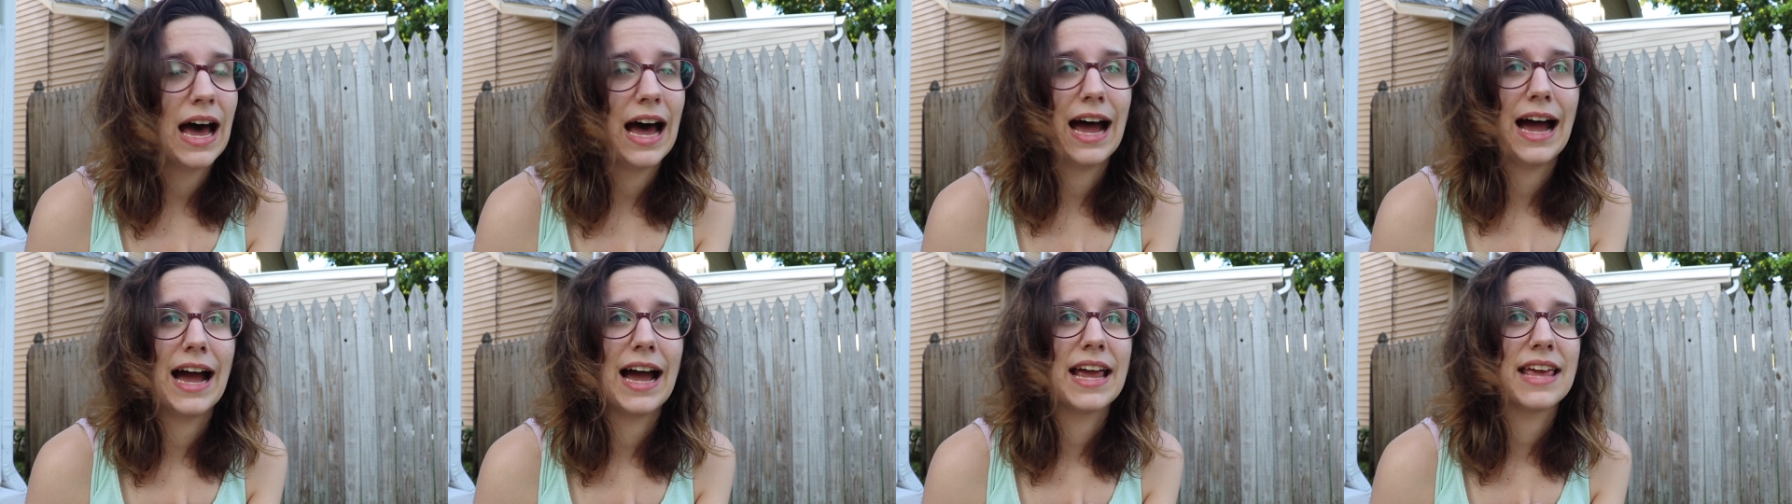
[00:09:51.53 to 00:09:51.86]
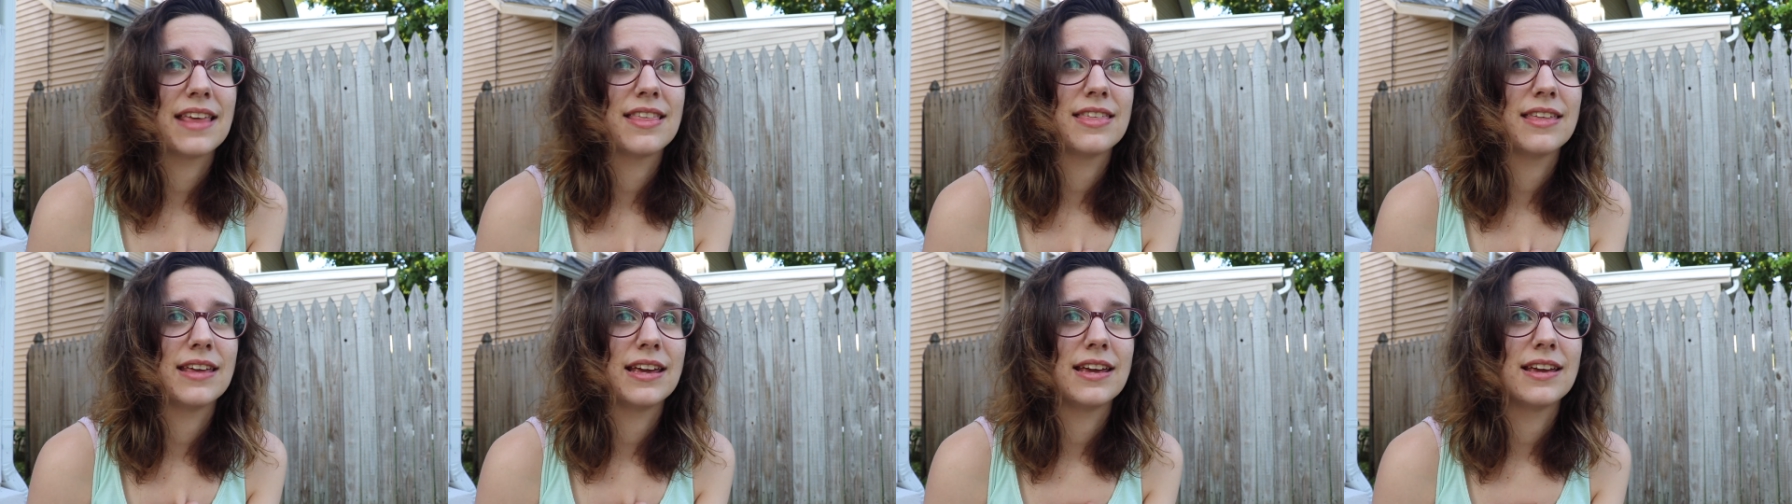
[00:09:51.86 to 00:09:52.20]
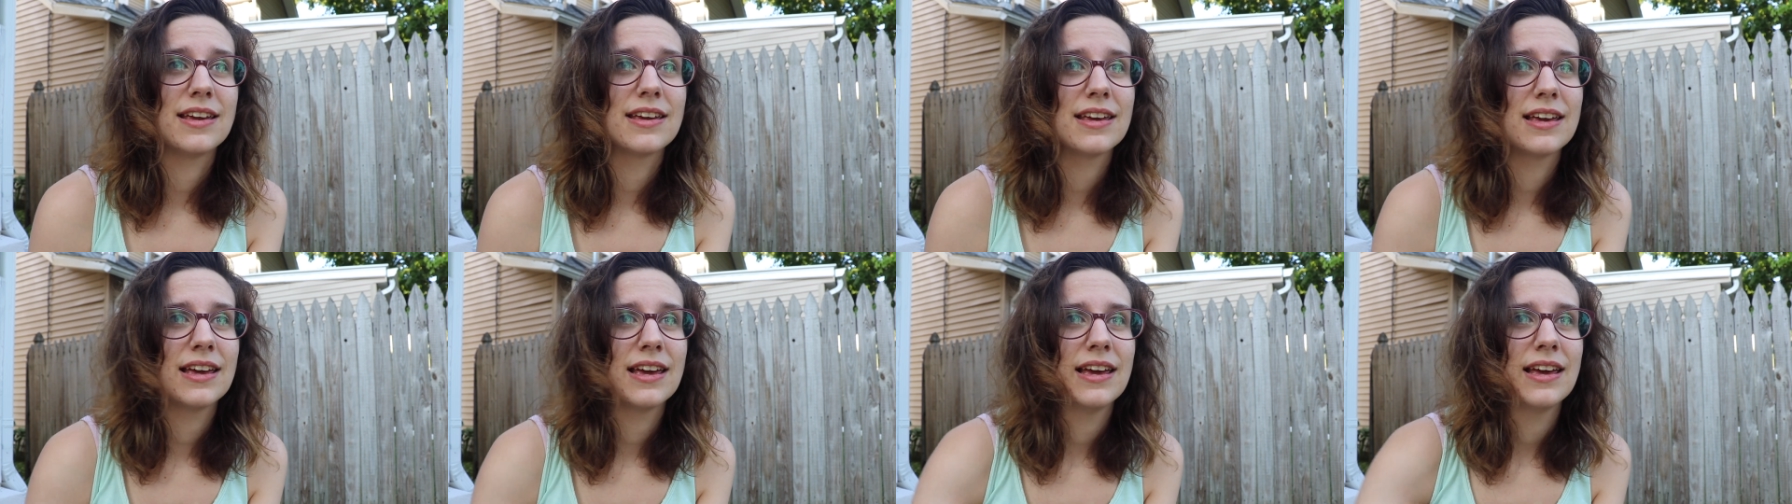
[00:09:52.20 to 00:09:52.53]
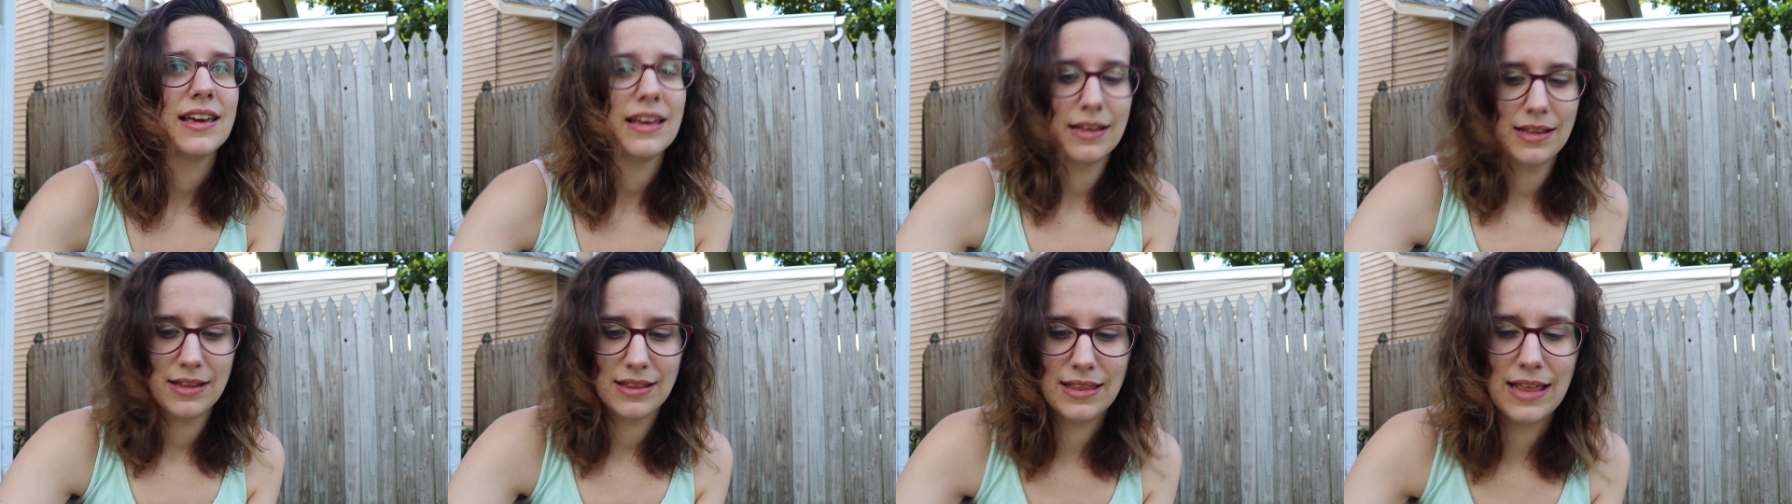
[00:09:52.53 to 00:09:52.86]
I think
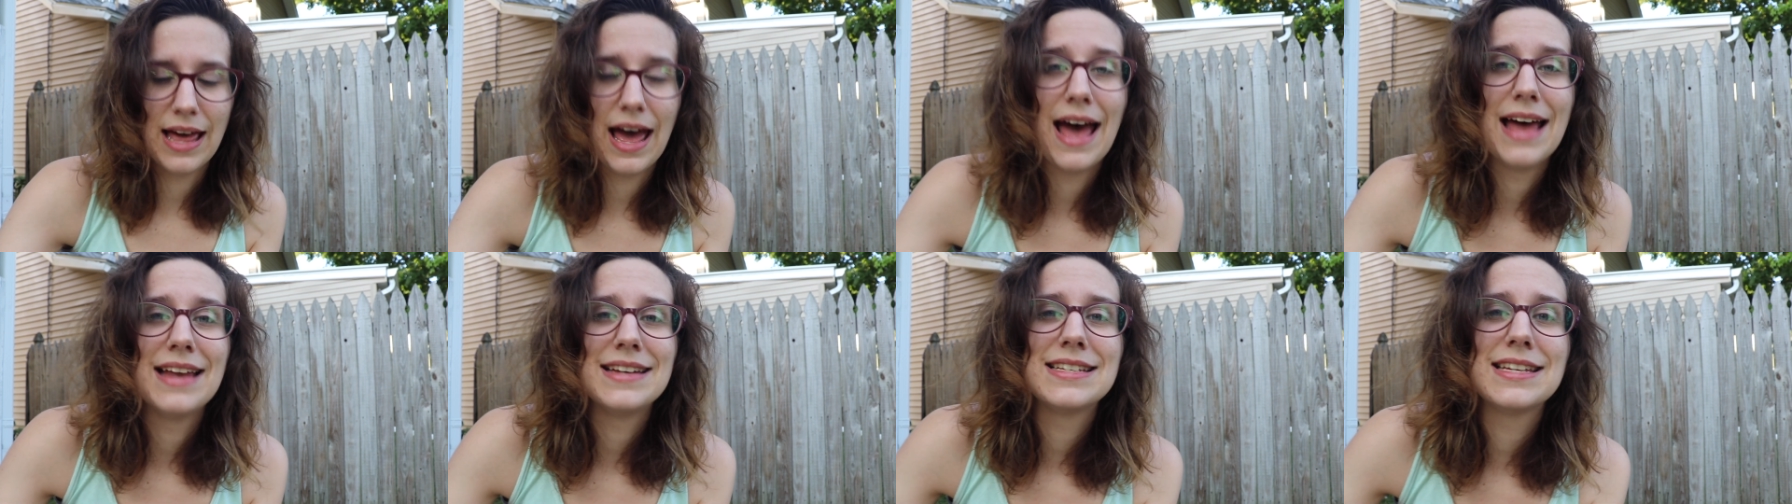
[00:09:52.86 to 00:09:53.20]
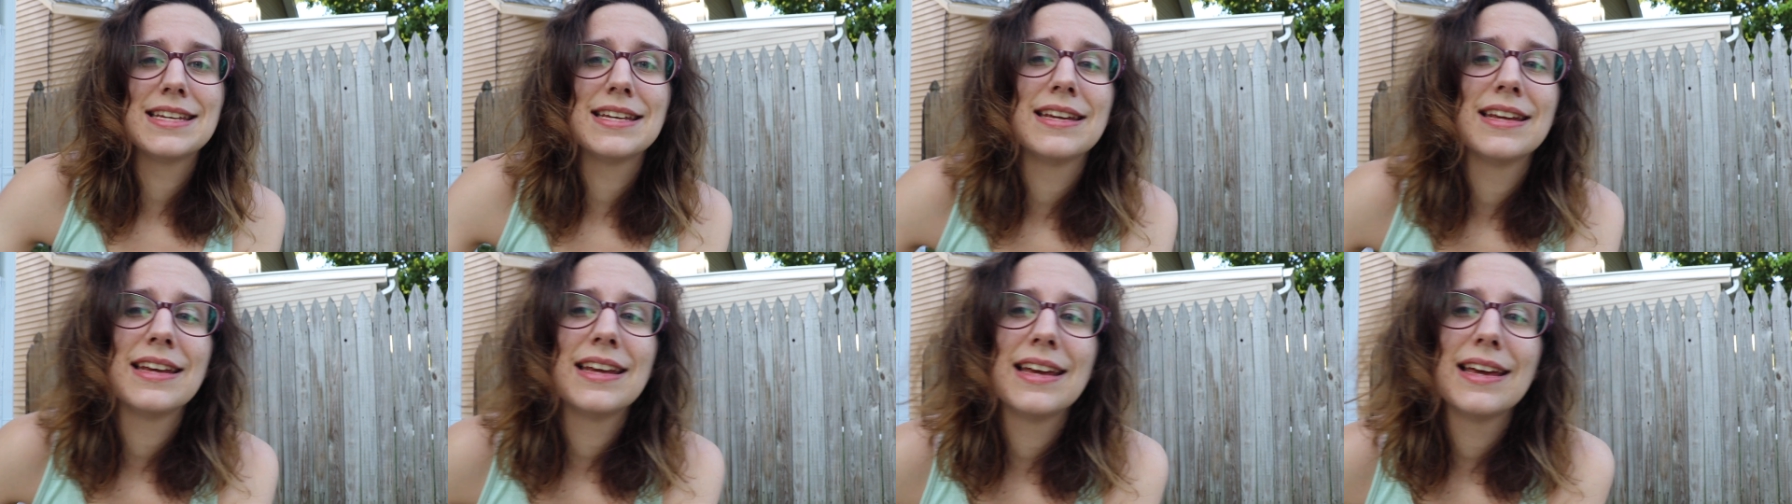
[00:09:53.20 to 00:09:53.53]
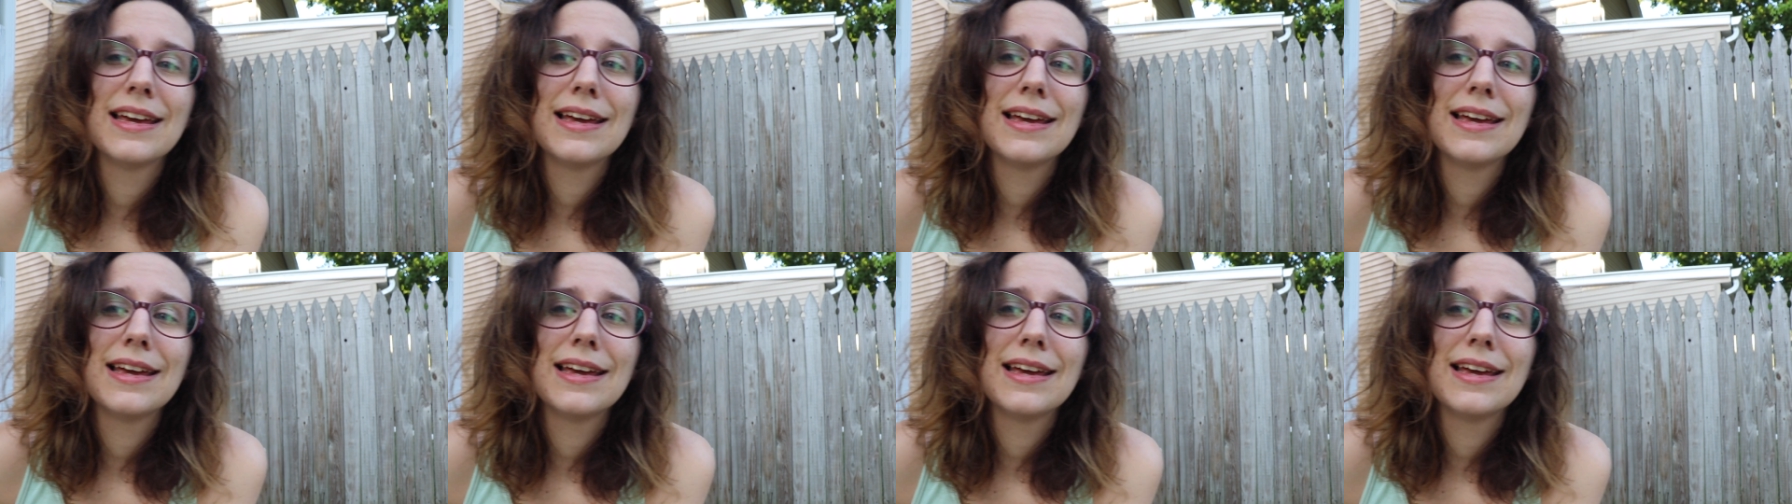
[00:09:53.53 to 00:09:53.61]
that